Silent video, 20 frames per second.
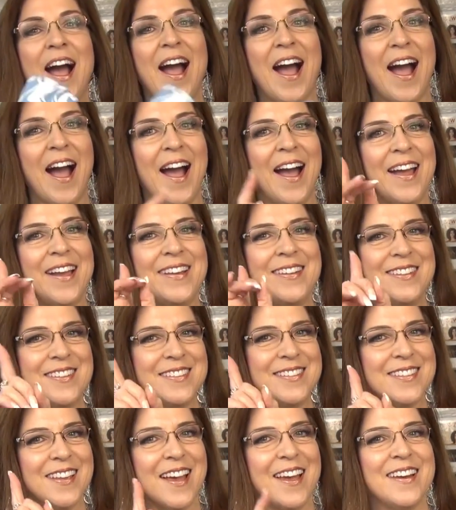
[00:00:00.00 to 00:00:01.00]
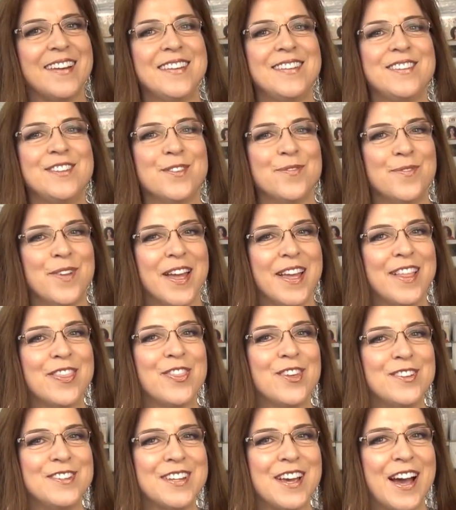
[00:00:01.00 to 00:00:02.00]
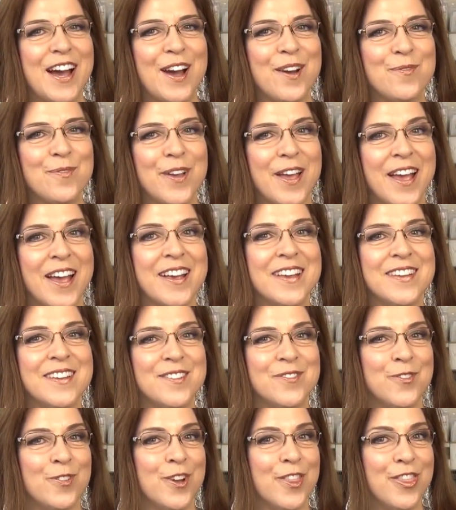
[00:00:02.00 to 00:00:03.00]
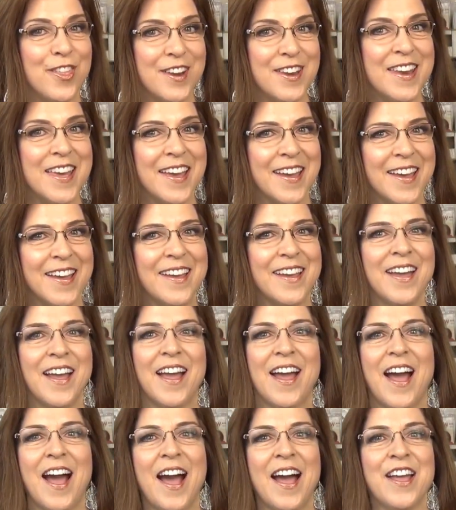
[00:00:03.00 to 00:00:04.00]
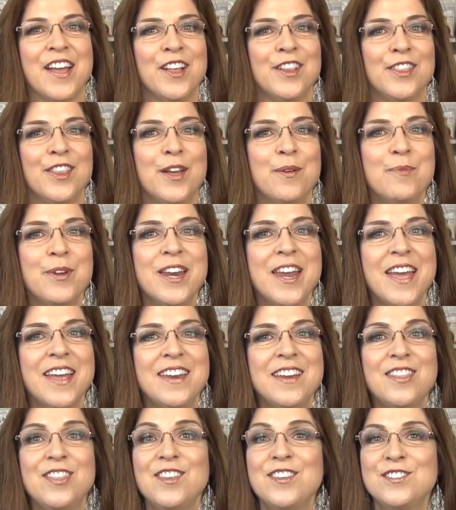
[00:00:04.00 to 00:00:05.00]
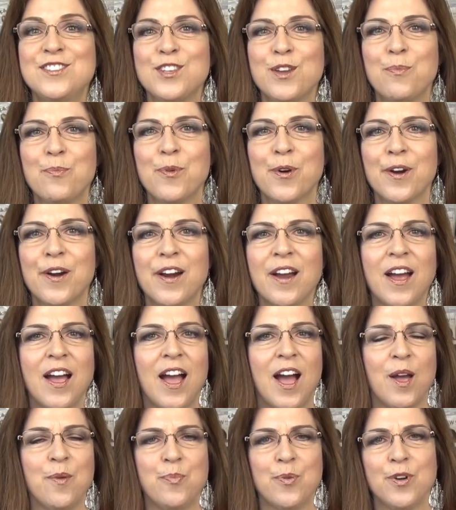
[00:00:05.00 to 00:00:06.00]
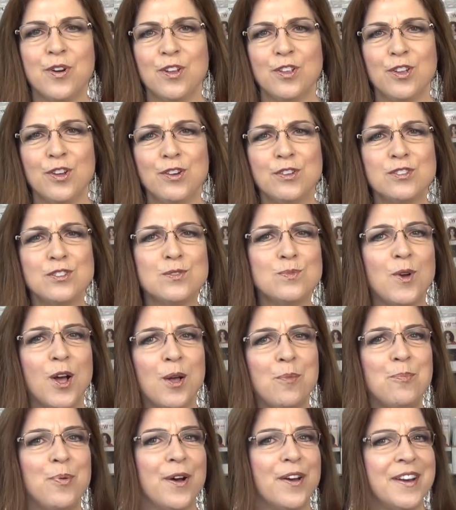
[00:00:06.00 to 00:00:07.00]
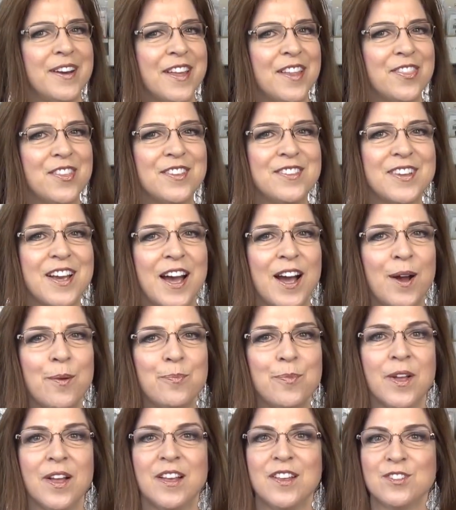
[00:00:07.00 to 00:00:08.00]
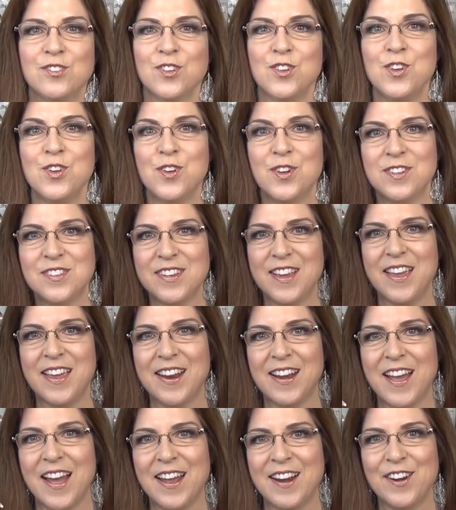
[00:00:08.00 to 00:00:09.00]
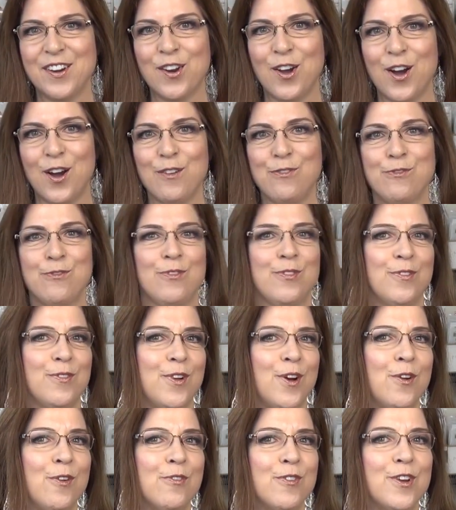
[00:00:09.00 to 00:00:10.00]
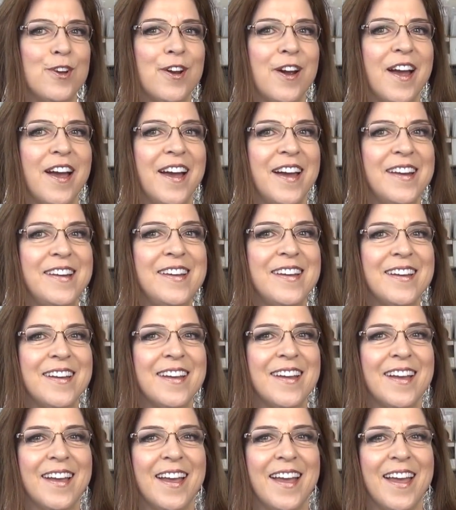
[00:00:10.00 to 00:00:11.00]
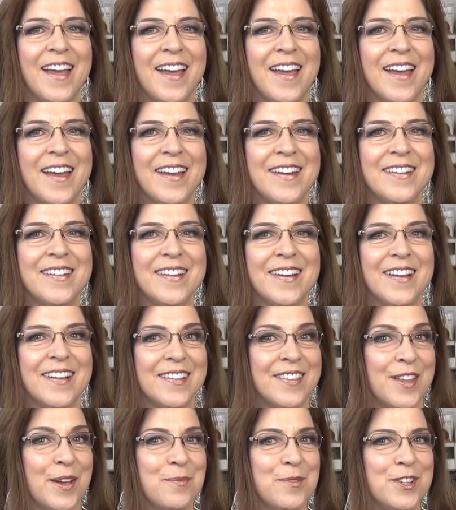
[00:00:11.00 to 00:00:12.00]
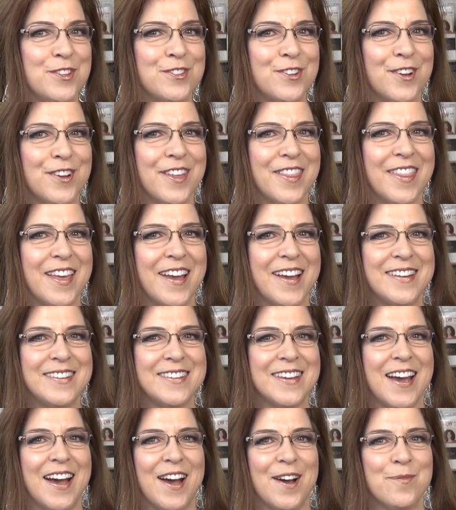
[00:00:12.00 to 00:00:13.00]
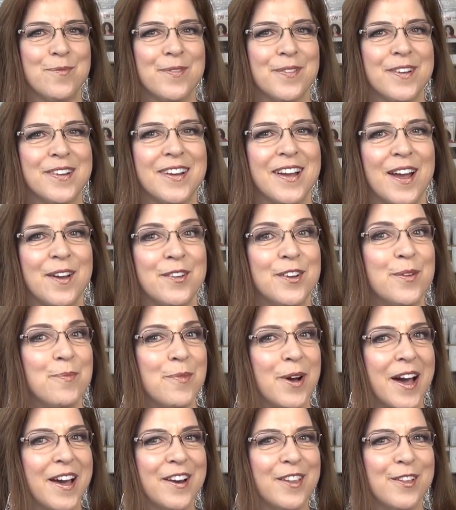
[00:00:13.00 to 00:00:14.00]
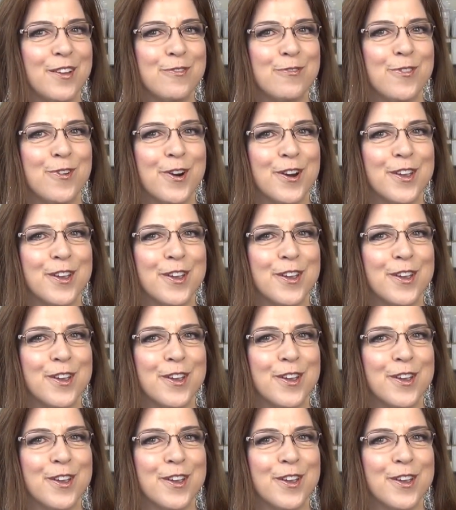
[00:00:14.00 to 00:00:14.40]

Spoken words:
I decided to make the top with the knit. I eliminated the zipper. I put a little small button at the top so you could take it on and off over your head. And let me show you that top. I'm going to model it for